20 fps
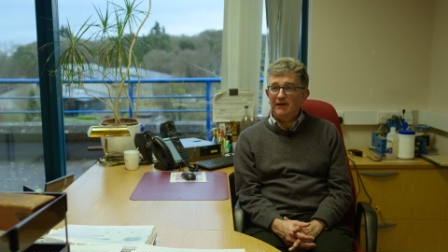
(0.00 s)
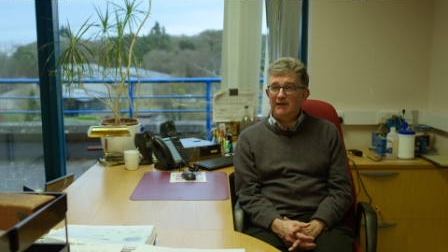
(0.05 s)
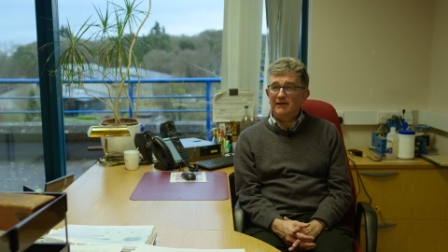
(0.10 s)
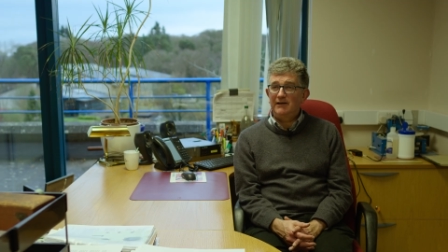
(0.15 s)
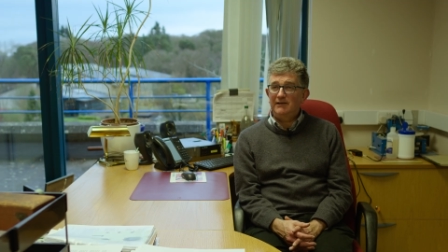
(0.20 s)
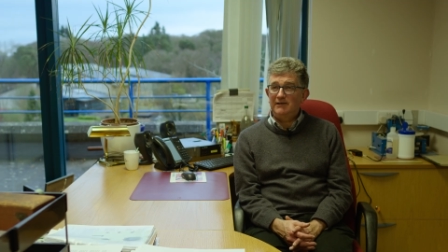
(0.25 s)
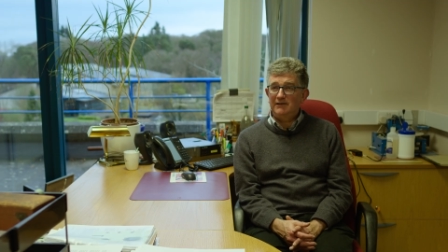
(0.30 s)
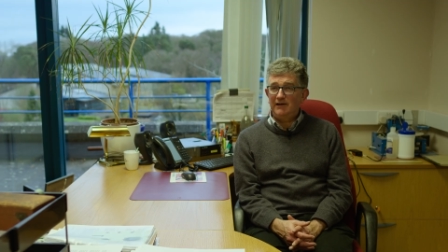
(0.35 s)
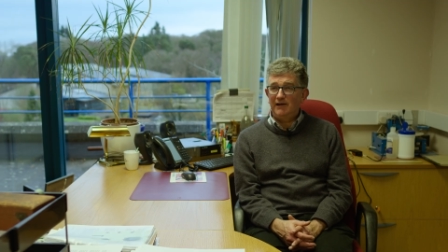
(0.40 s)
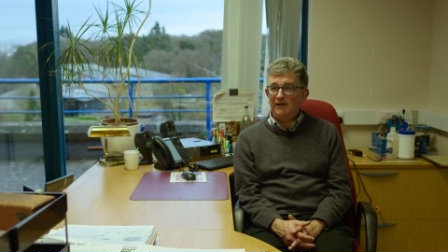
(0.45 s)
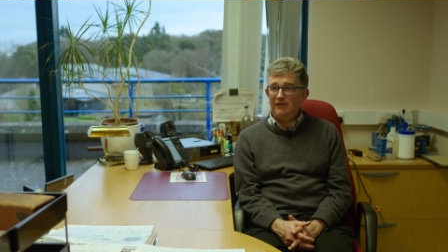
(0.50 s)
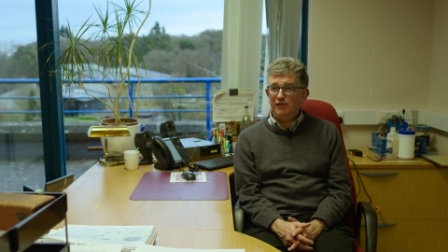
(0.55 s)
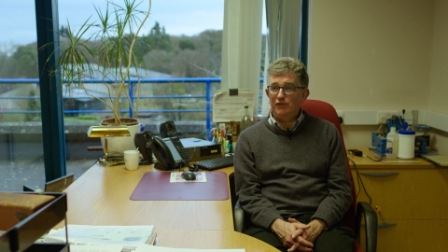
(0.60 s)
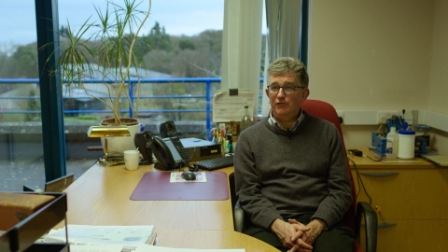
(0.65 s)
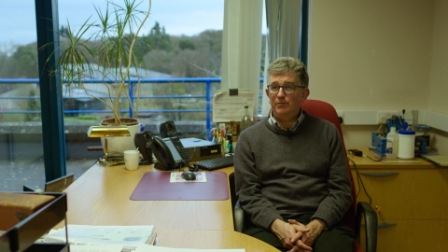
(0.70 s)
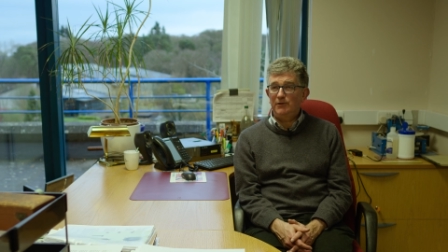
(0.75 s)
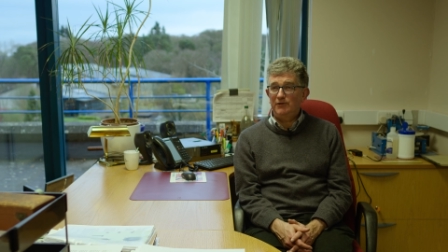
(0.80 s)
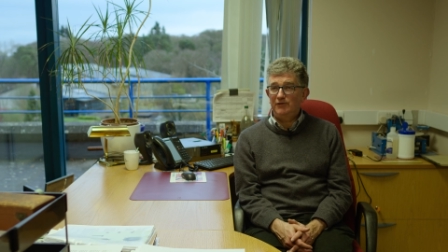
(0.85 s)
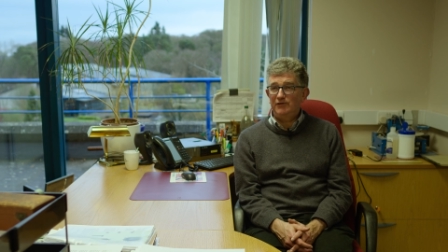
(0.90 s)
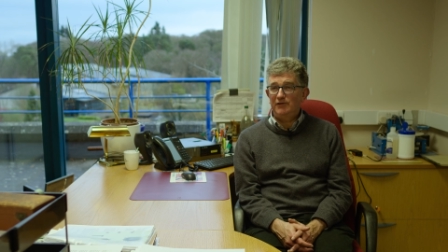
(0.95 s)
an entire
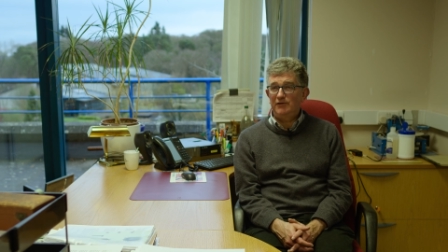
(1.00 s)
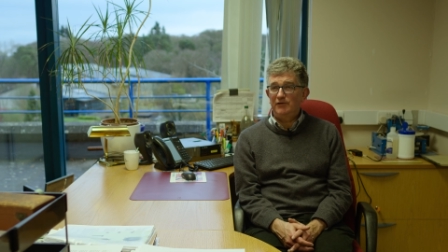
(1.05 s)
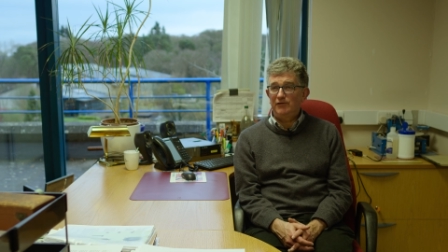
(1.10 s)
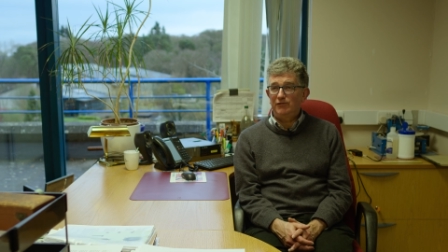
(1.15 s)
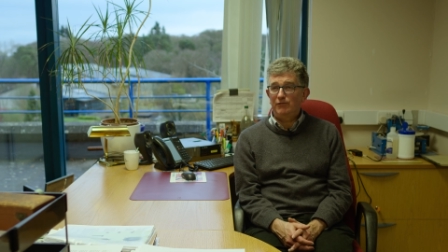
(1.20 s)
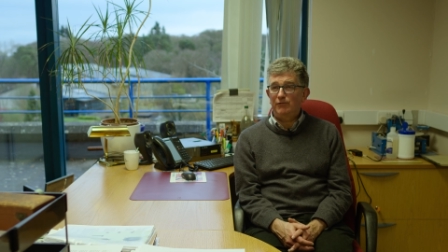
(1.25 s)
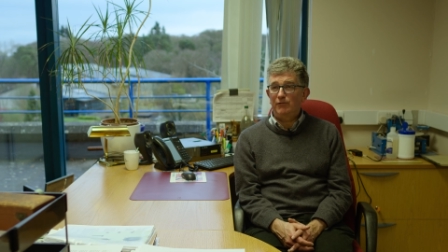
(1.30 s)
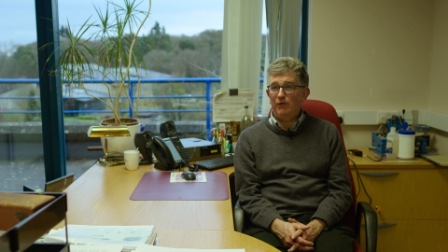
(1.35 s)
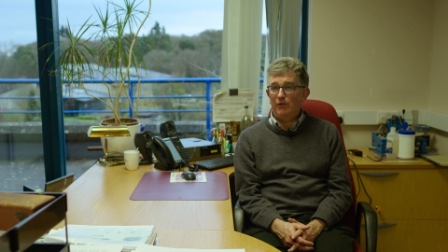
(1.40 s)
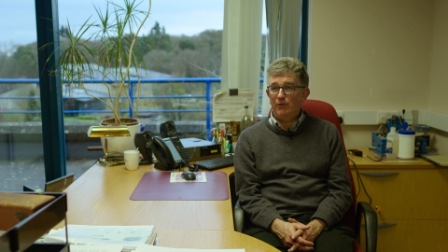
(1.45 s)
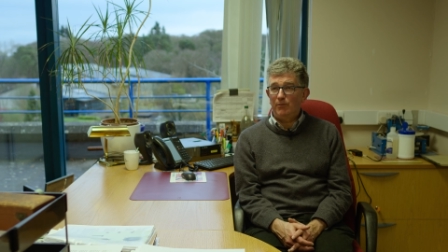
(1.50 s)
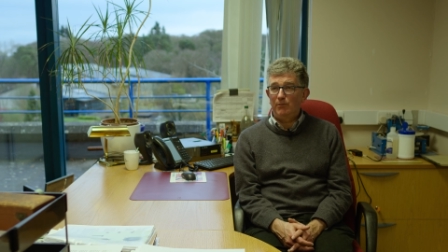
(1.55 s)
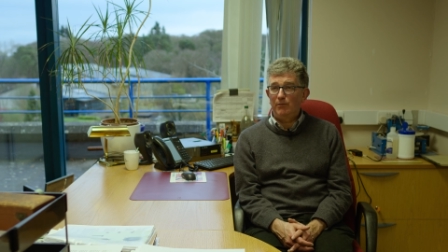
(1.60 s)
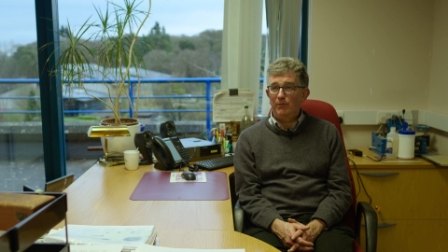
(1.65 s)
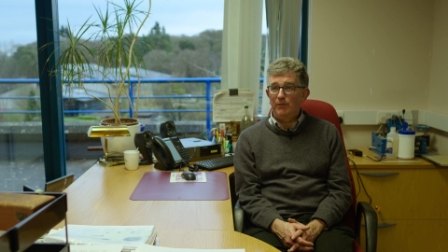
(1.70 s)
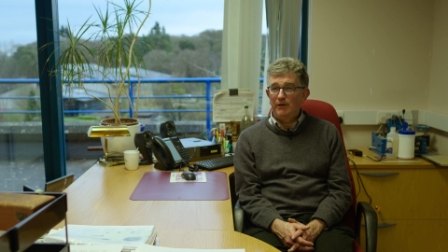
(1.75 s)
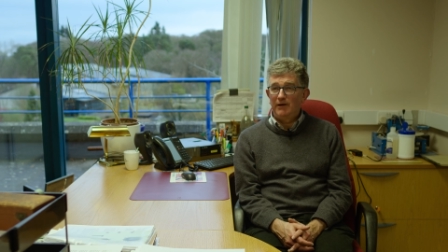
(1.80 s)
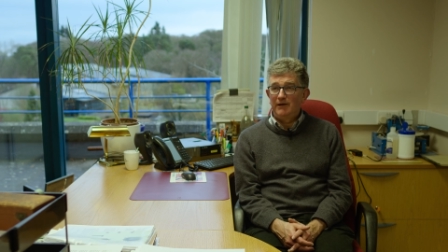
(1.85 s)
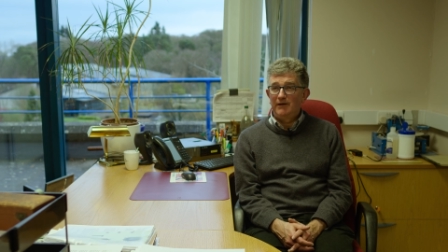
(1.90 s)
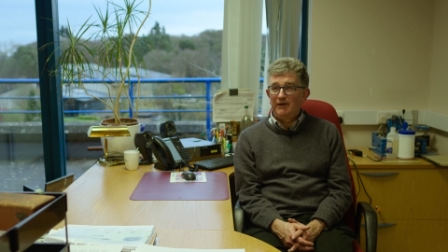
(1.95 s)
species from
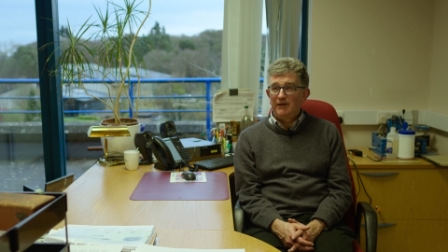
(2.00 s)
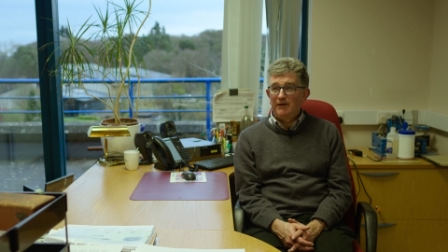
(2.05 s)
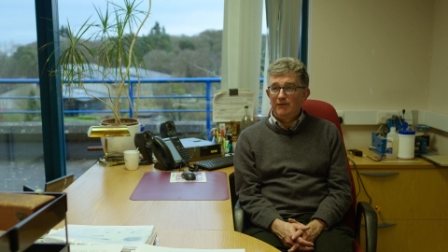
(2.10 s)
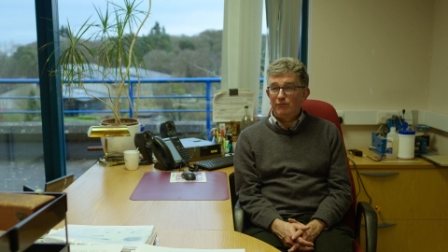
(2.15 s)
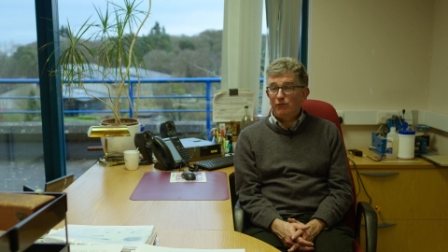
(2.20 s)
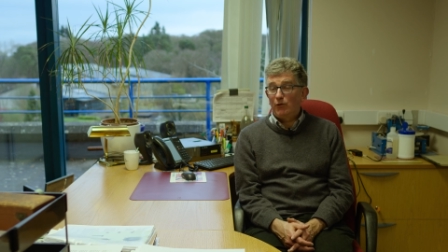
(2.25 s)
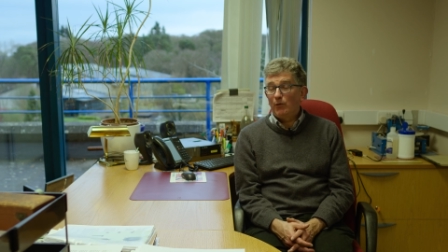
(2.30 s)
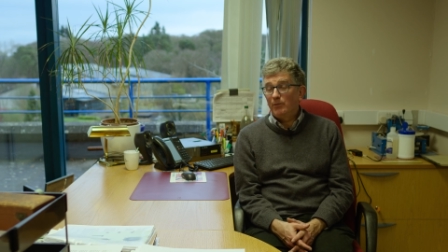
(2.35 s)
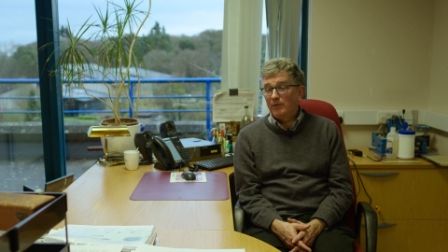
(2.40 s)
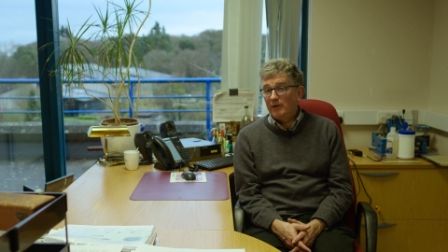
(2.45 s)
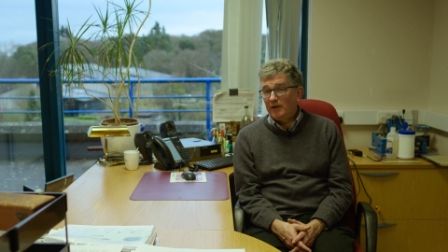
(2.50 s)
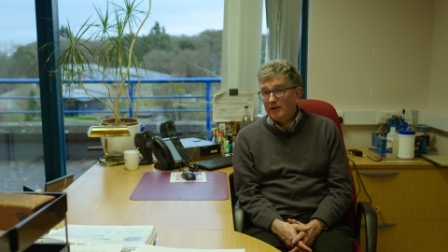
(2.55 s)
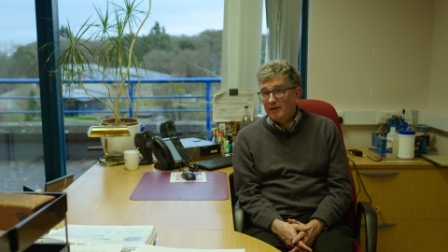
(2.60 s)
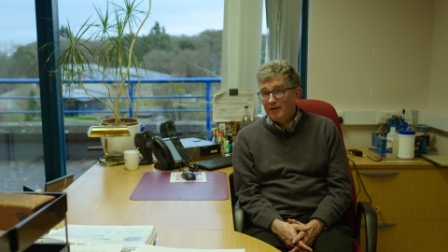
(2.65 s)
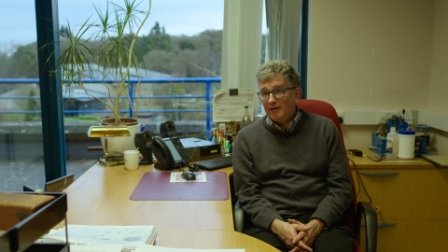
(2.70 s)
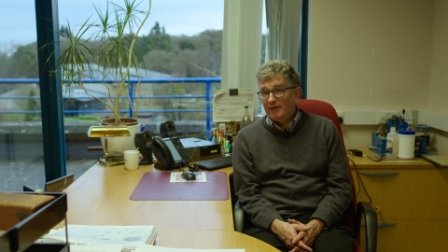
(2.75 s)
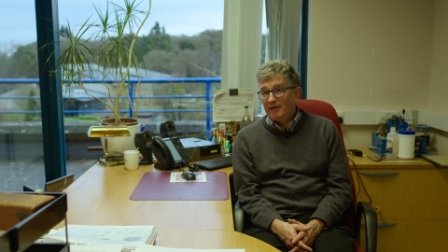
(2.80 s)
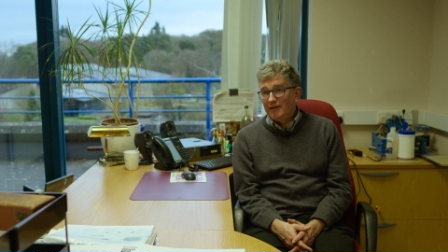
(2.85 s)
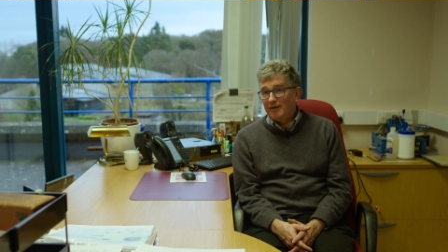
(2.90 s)
from the,